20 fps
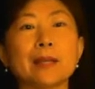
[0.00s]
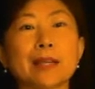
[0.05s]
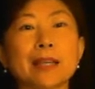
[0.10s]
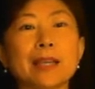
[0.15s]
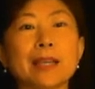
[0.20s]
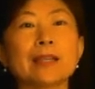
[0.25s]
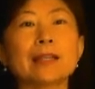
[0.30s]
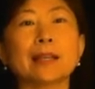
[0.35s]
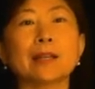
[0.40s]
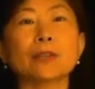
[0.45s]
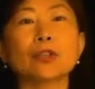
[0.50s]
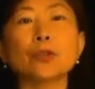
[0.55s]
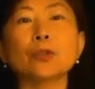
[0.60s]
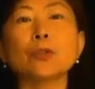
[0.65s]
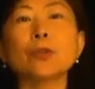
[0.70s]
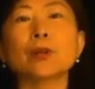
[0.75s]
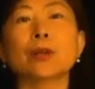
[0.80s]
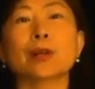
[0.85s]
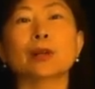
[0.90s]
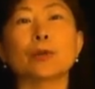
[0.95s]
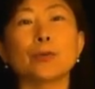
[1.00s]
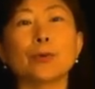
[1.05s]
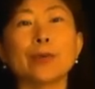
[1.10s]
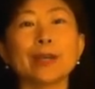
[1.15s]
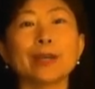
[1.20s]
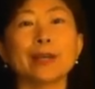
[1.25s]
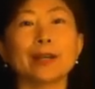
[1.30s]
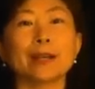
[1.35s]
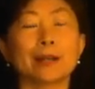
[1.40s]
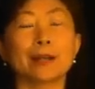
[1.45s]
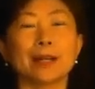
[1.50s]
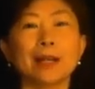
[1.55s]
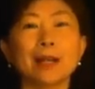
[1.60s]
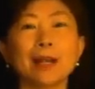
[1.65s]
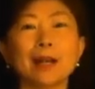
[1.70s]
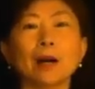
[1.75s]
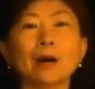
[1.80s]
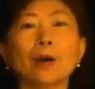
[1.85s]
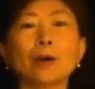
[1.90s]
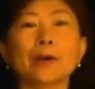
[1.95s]
kids are too career
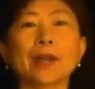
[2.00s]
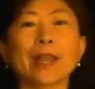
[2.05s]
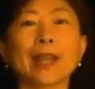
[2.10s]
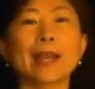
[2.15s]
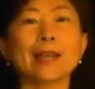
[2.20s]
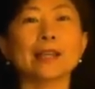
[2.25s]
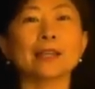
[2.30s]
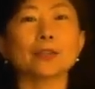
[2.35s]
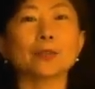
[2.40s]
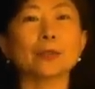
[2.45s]
oriented,